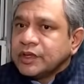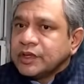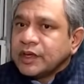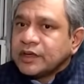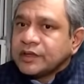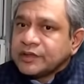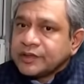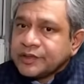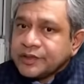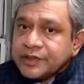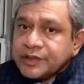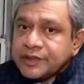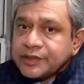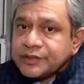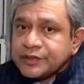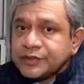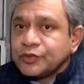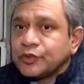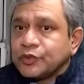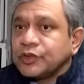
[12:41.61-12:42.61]
and
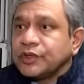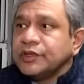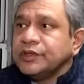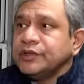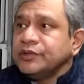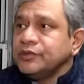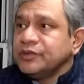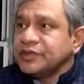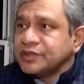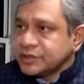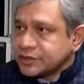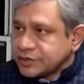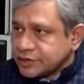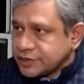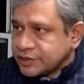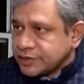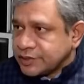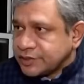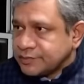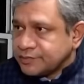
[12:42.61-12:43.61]
create a totally new
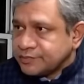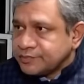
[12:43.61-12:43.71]
industry.